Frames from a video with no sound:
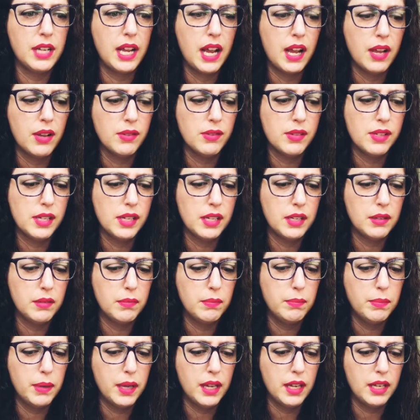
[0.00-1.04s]
Townsend,
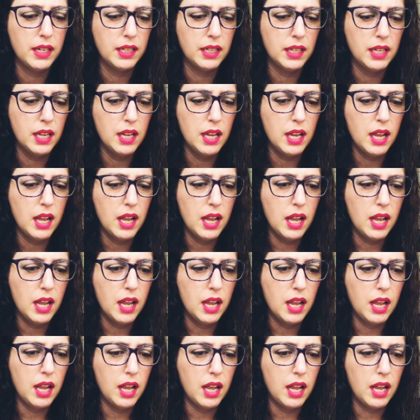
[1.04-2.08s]
but
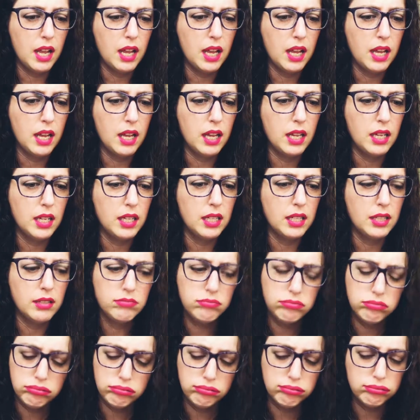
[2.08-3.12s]

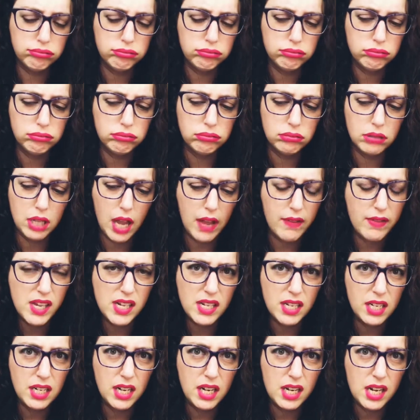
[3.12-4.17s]
have they
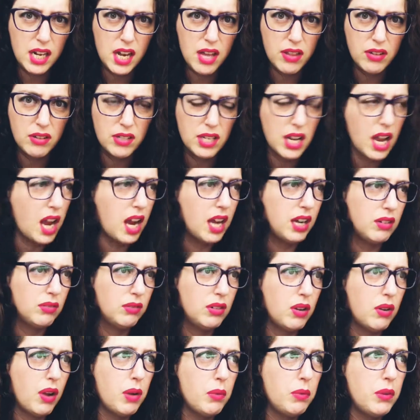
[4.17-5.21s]
done any others? I don't
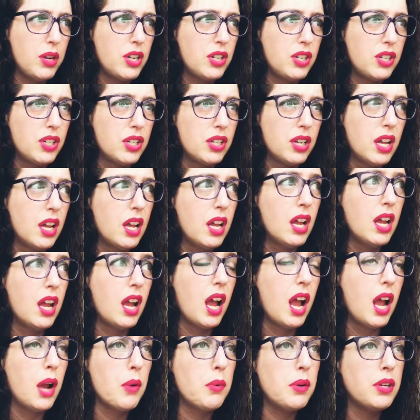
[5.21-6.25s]
know. I wish
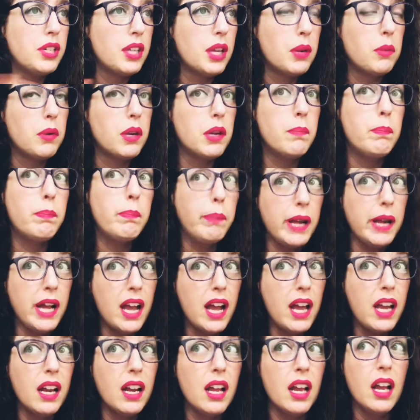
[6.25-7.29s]
they would,
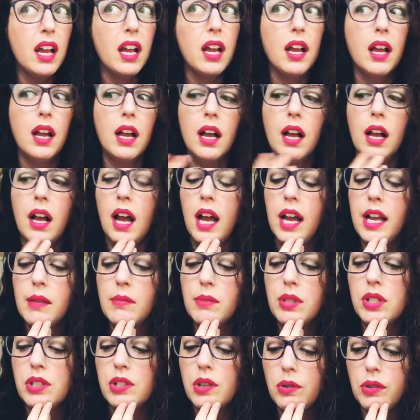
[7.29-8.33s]
but I am
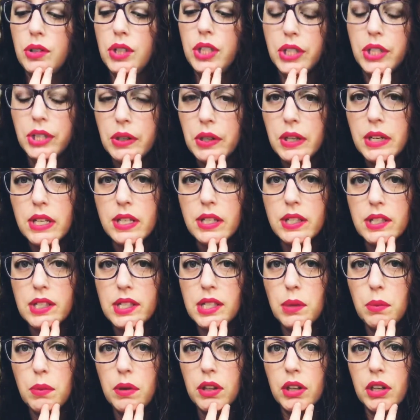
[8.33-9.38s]
so curious to
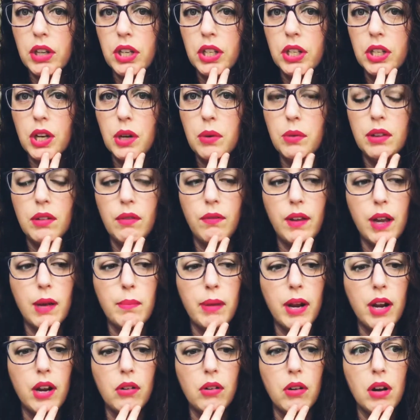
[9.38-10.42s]
see where they're going to go with the
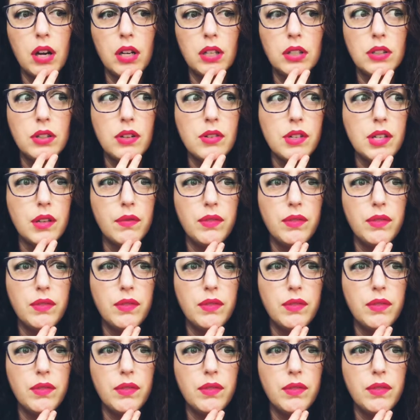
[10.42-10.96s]
Vampire Chronicles.